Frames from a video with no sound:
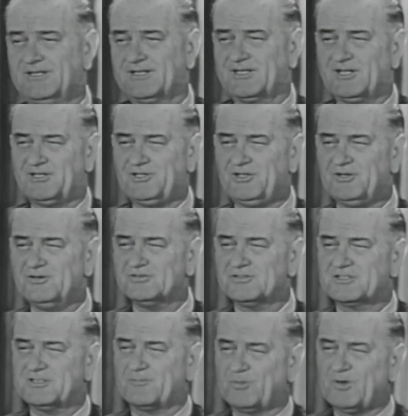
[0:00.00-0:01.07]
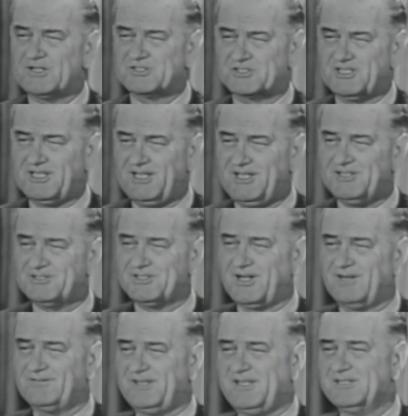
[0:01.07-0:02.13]
could use the prestige
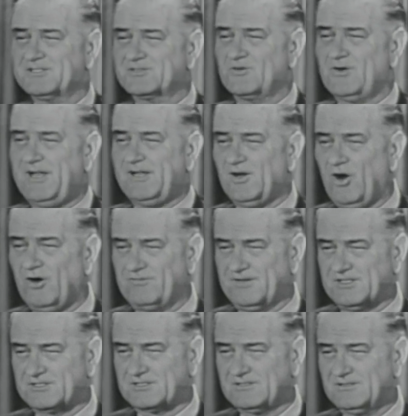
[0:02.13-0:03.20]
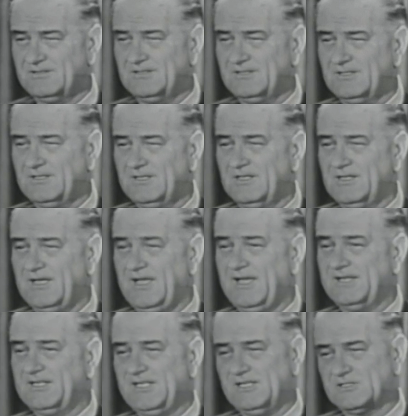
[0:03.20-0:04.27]
of his great office
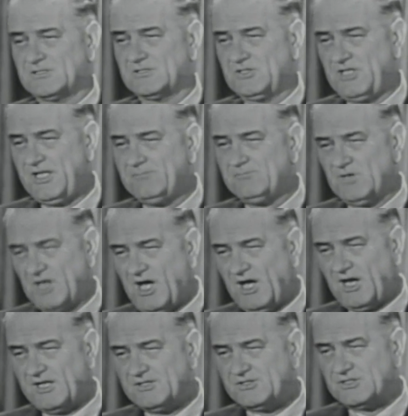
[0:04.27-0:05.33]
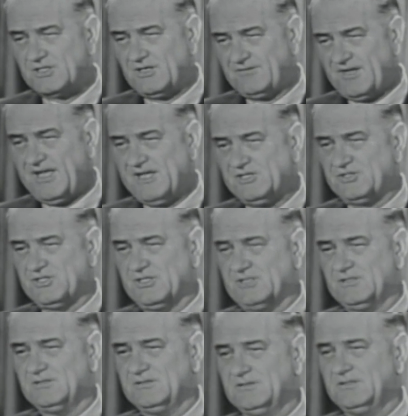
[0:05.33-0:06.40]
and his deep knowledge of Asia
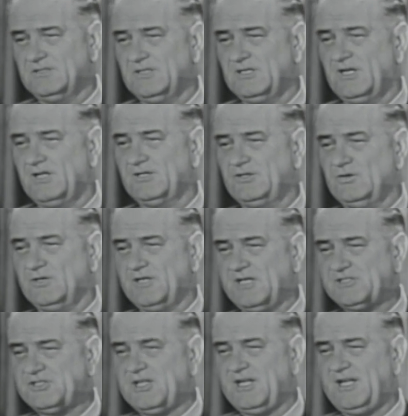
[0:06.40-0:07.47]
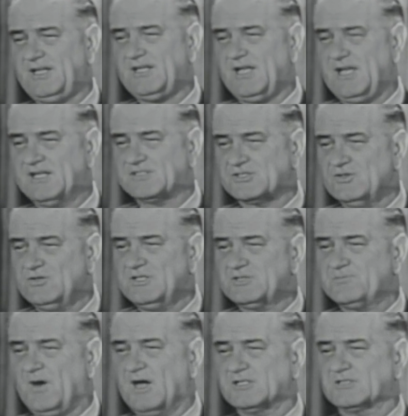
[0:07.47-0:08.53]
to initiate as soon
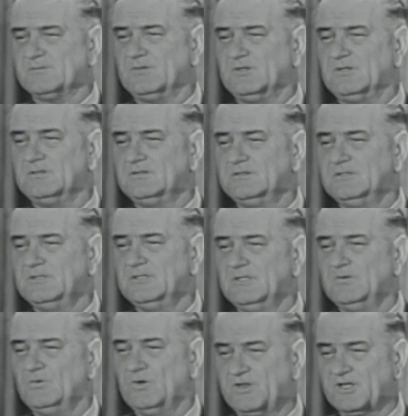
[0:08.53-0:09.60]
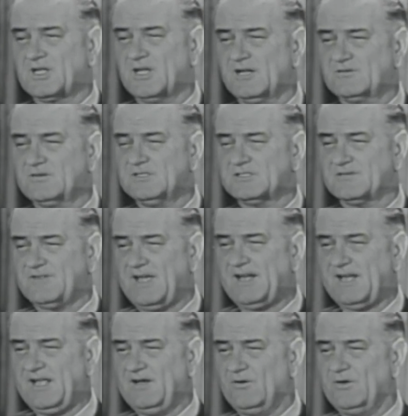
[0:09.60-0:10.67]
as possible with the countries of
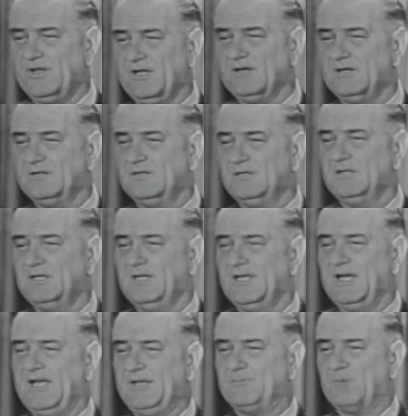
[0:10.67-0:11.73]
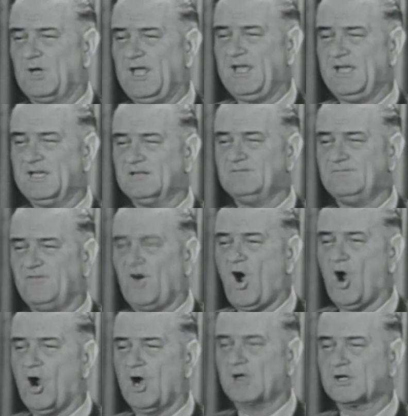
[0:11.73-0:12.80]
that area a plan for